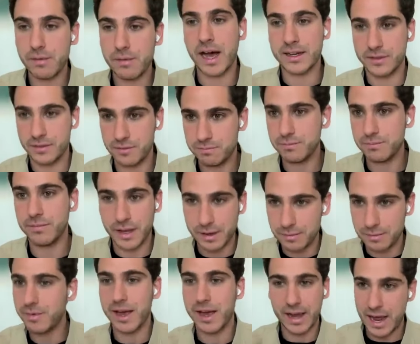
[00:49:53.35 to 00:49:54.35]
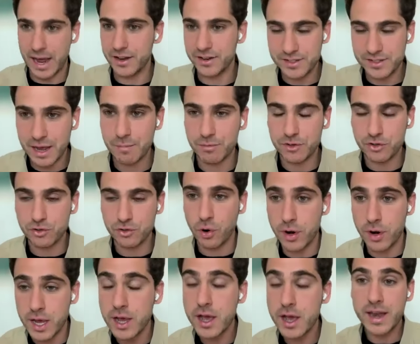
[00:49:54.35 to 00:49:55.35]
And as a, like, again,
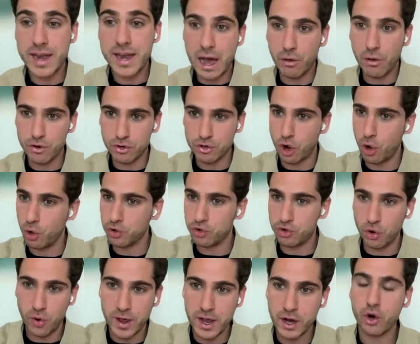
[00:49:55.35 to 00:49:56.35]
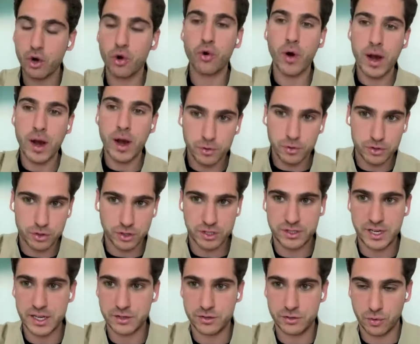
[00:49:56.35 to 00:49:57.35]
same story. Now there's also
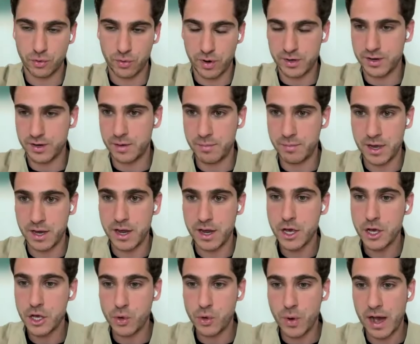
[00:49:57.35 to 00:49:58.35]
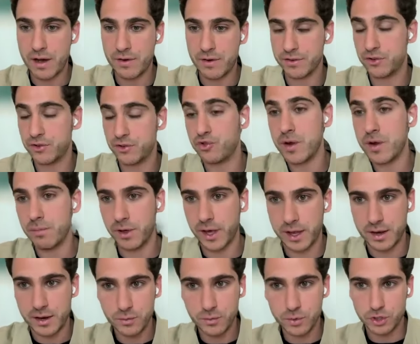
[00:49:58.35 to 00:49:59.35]
incredible success stories. I mean, you
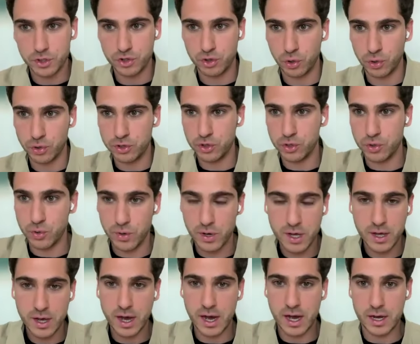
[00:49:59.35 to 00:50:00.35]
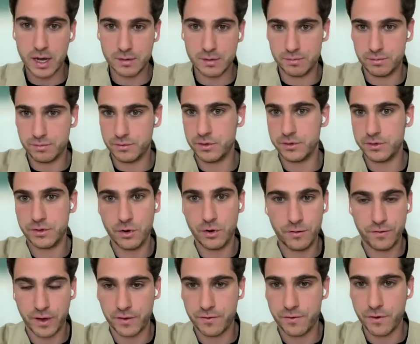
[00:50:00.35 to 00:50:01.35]
have Streamlit, which sold to
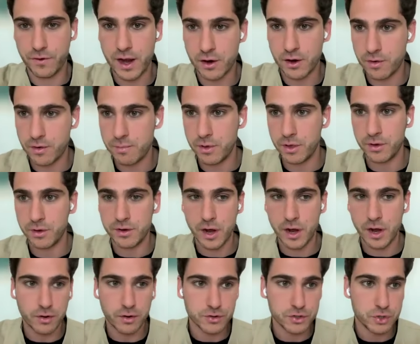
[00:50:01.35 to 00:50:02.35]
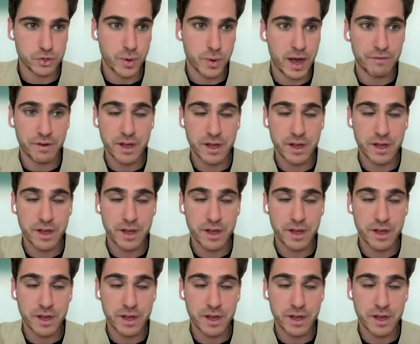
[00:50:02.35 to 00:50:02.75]
Snowflake for $800 million.